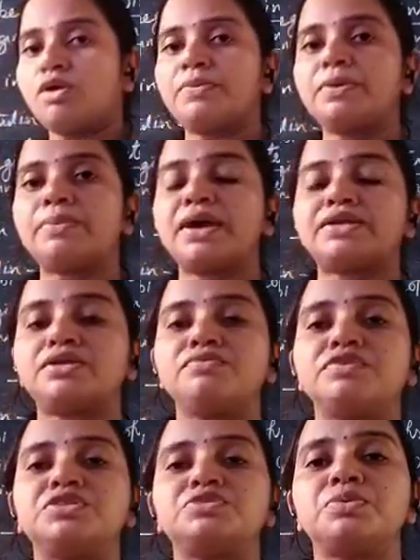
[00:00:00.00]
cropping
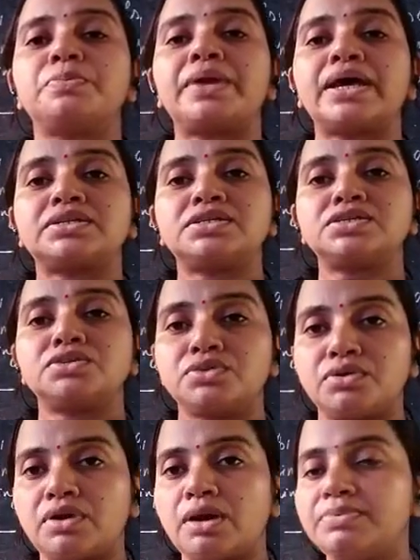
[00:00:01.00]
pattern which is being practiced in
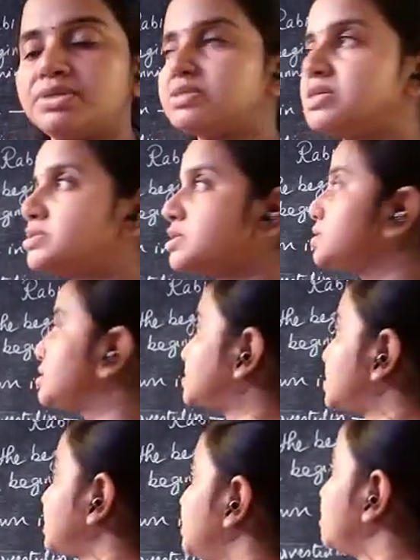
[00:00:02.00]
your Rabi season, the
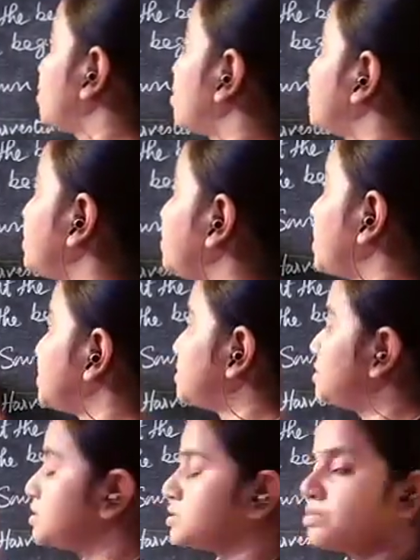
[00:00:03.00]
second cropping
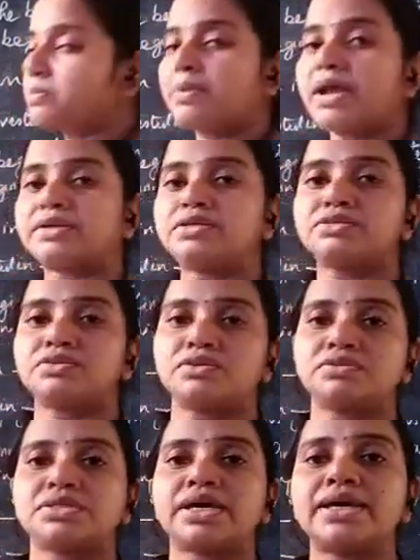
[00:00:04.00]
pattern is being practiced in
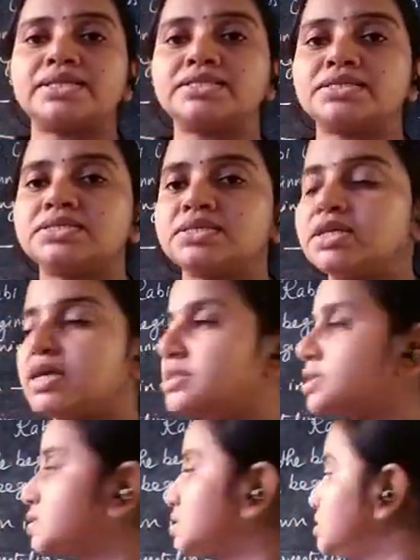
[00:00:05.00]
your Zaid season, and the